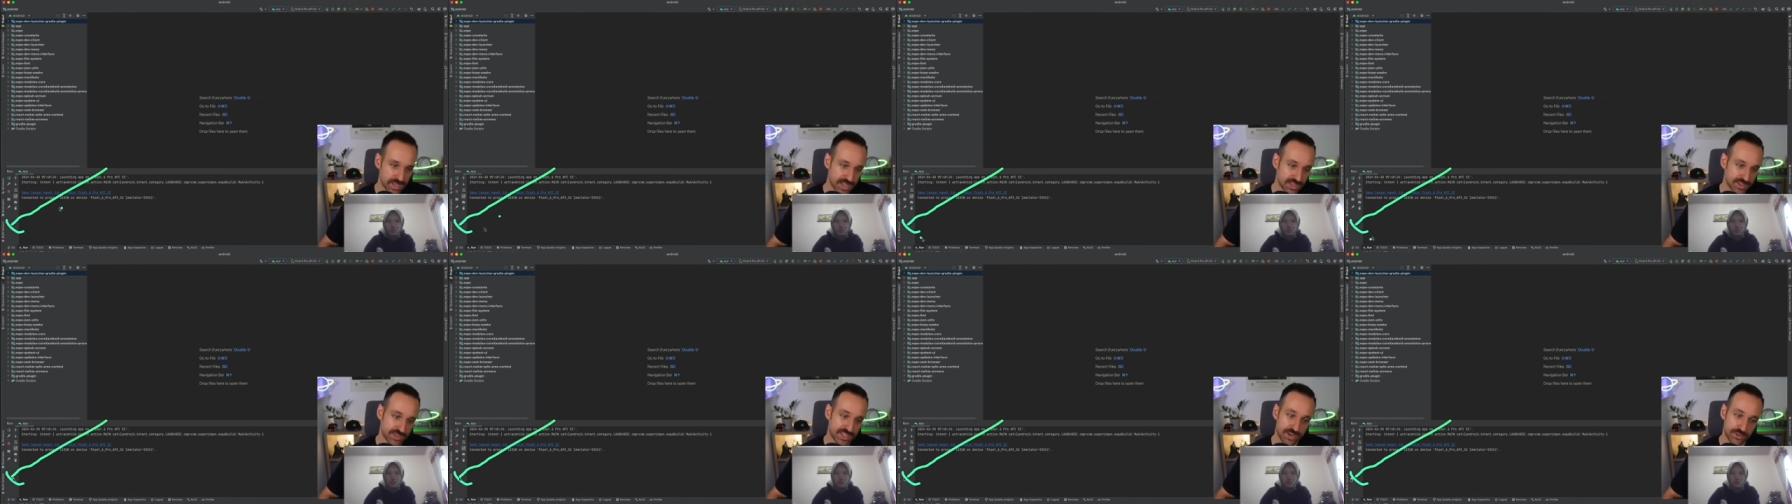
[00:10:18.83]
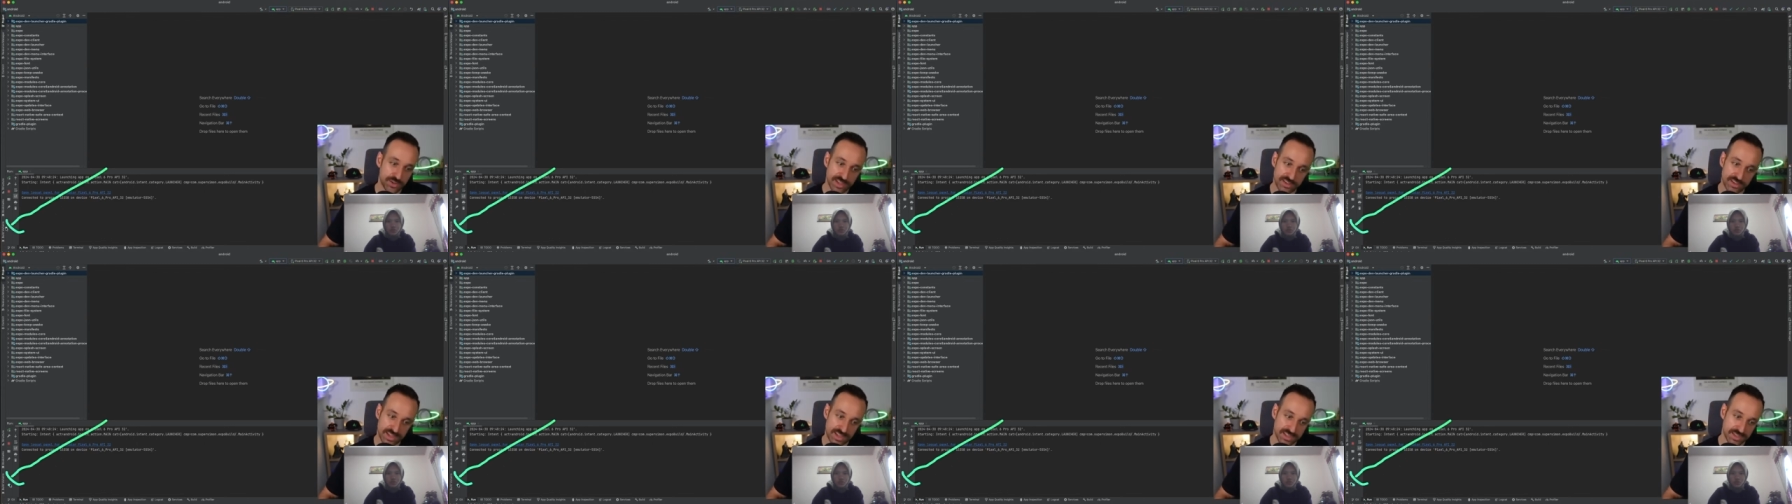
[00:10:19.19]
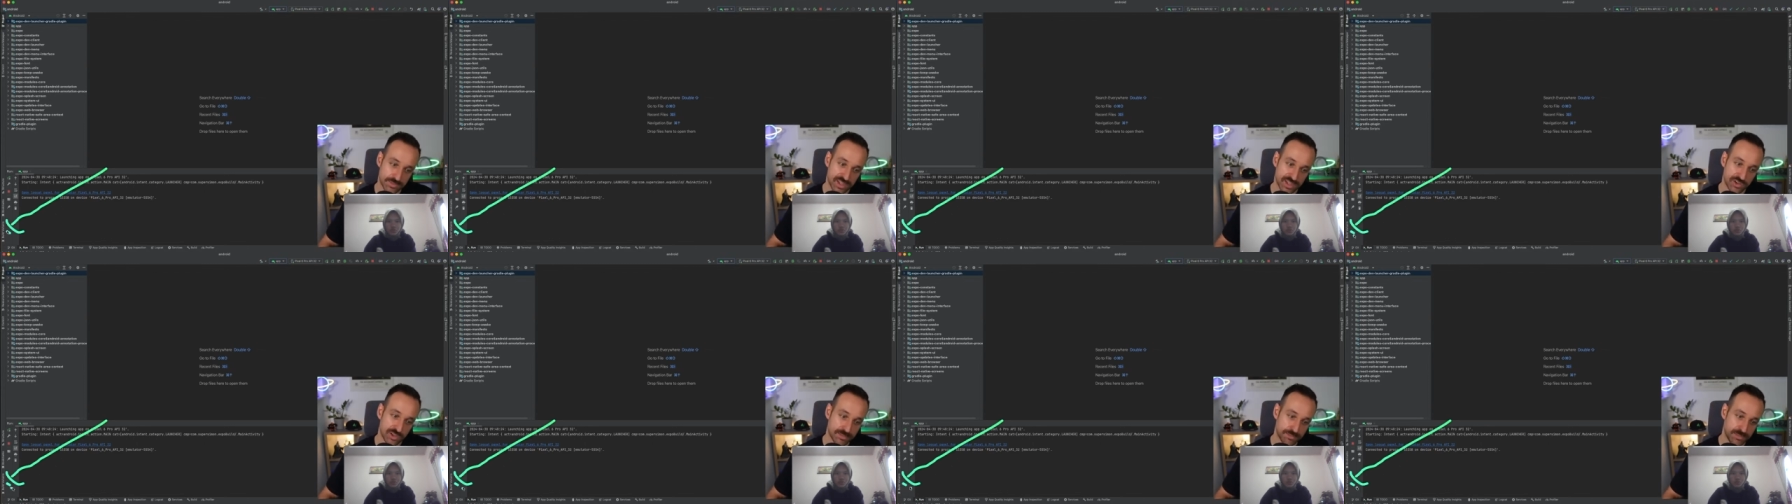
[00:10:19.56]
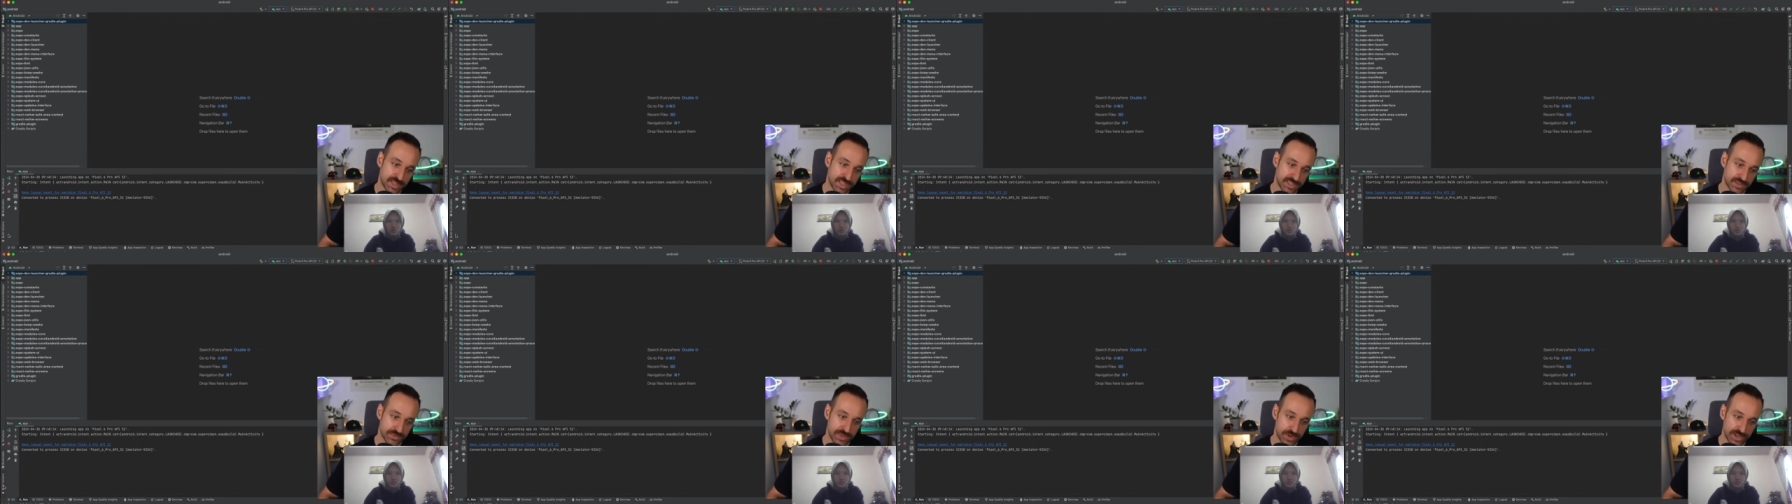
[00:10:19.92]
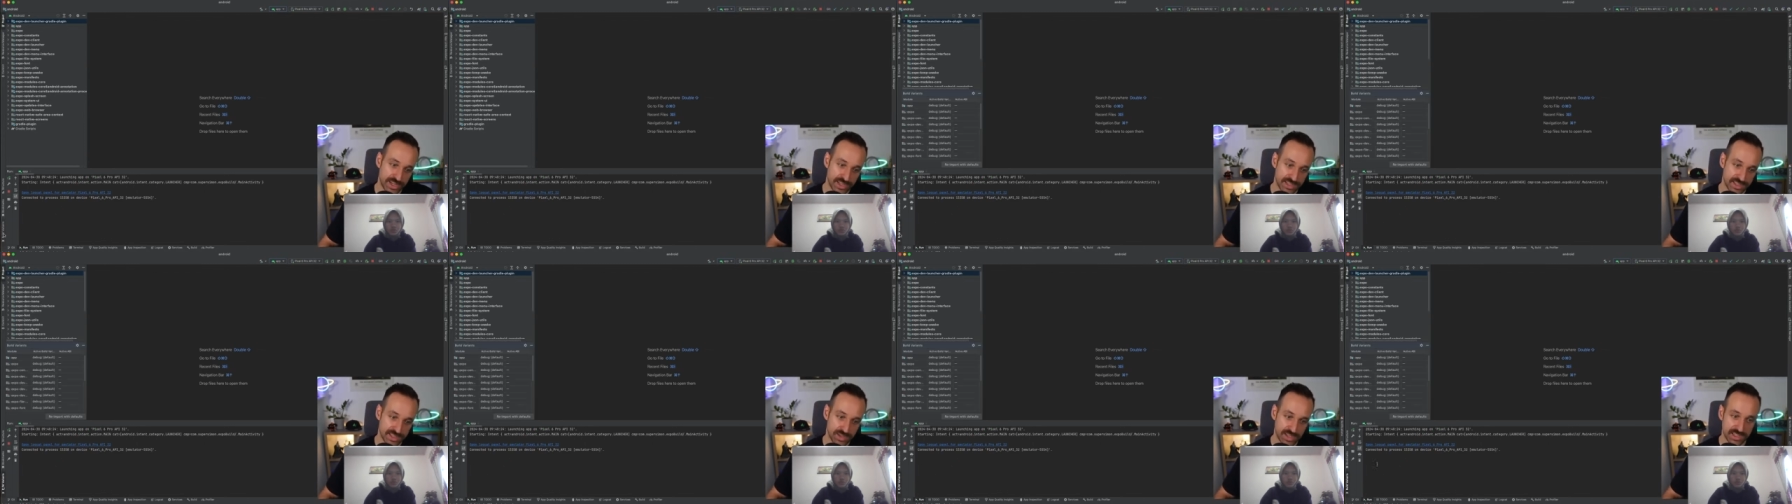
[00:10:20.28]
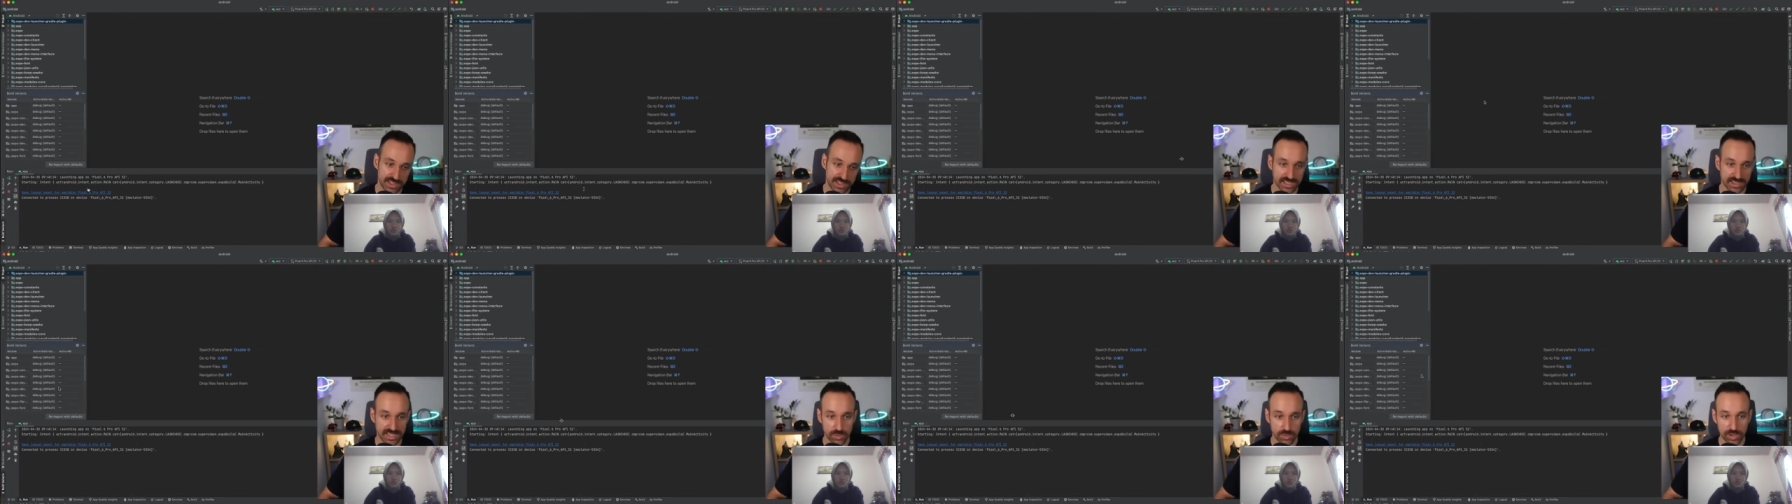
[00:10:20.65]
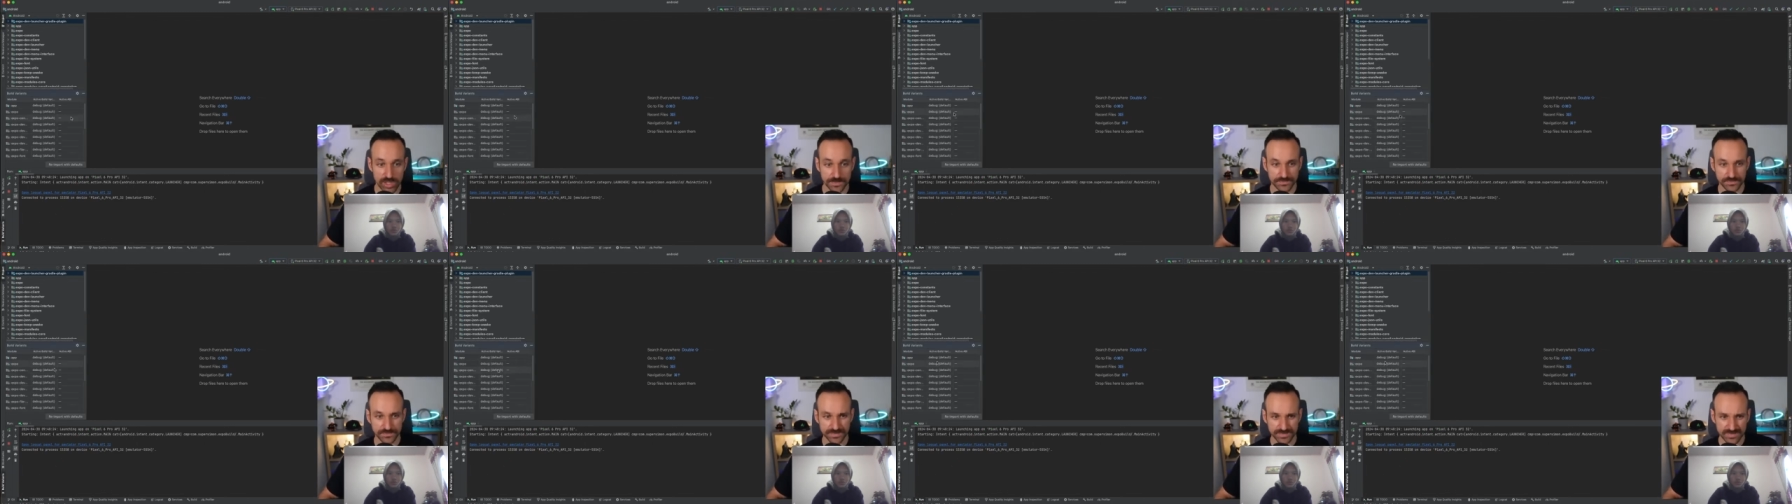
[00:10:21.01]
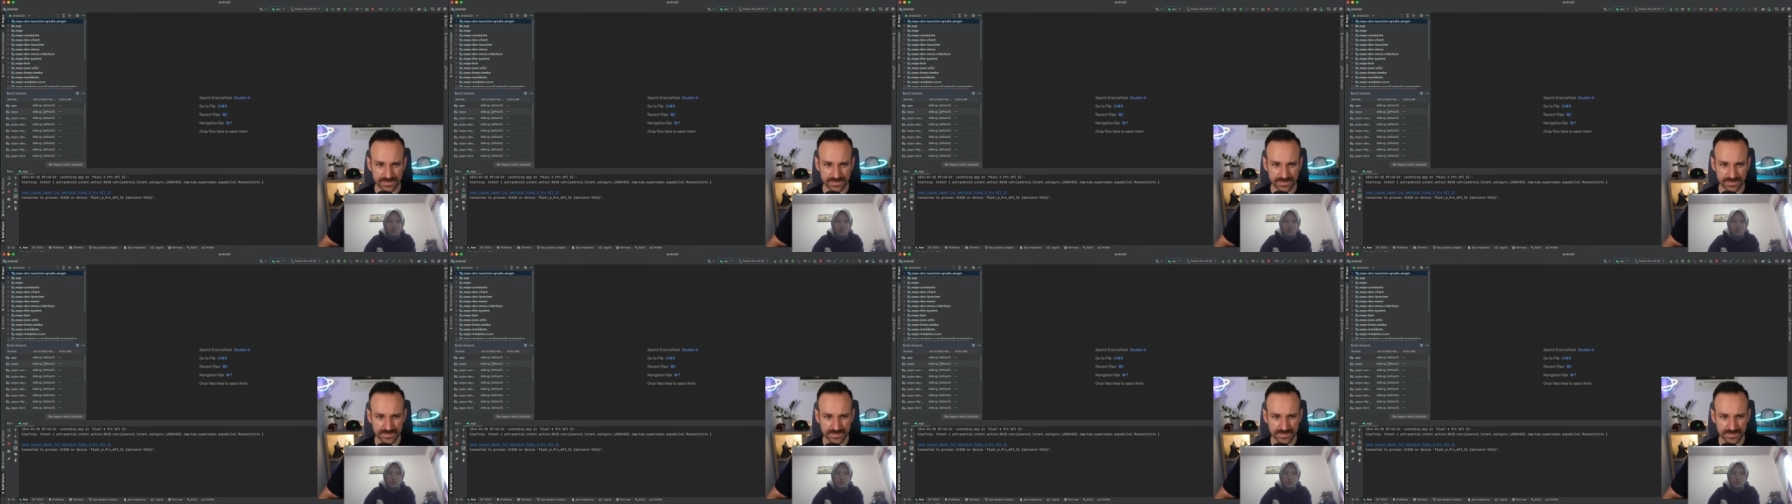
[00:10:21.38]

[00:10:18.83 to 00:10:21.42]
So down here, there's something called build variants. You can click that one, and